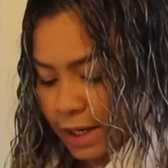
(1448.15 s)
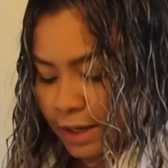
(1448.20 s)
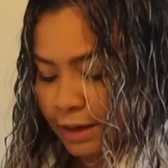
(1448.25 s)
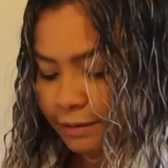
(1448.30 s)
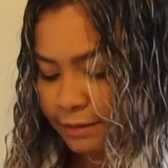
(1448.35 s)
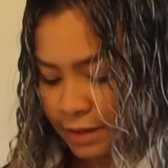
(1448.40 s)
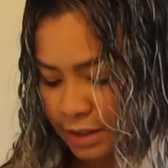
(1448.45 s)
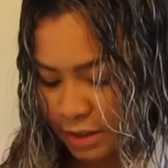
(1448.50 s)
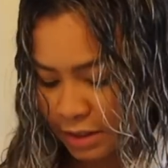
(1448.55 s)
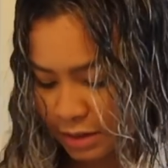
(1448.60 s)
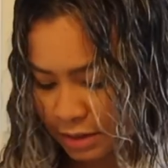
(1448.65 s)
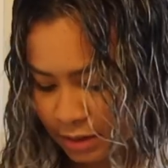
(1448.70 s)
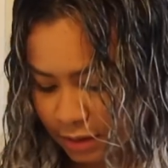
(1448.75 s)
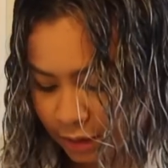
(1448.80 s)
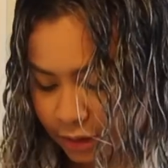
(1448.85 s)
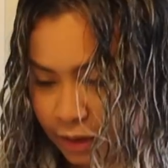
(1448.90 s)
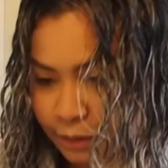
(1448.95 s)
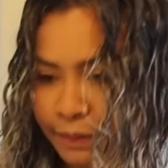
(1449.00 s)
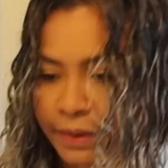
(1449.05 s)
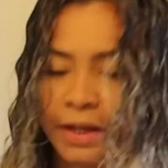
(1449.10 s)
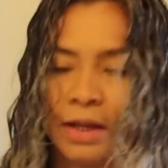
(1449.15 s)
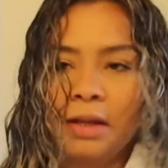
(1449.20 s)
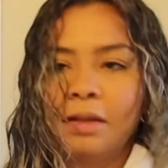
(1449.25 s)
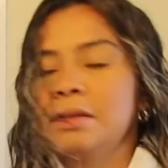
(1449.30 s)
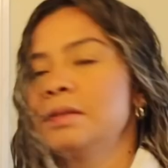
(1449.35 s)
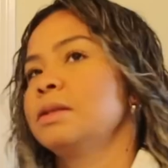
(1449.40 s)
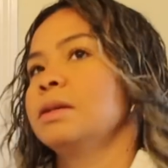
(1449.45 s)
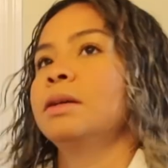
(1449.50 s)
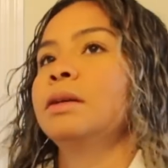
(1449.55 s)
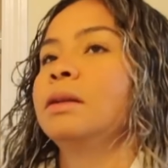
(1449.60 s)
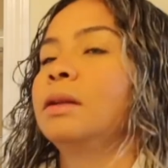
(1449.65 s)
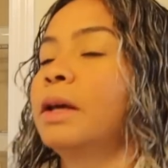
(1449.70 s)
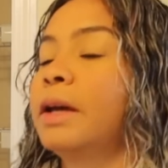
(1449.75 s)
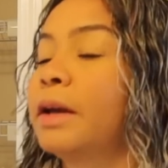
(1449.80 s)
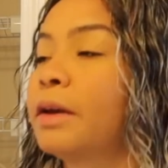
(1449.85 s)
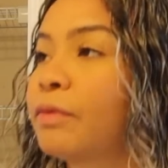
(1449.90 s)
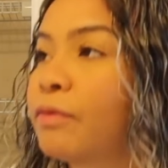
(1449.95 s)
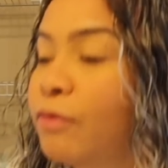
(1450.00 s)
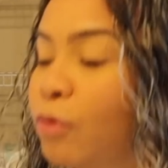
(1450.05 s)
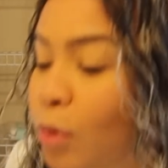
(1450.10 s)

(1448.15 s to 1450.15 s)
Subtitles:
I have these linen pants in like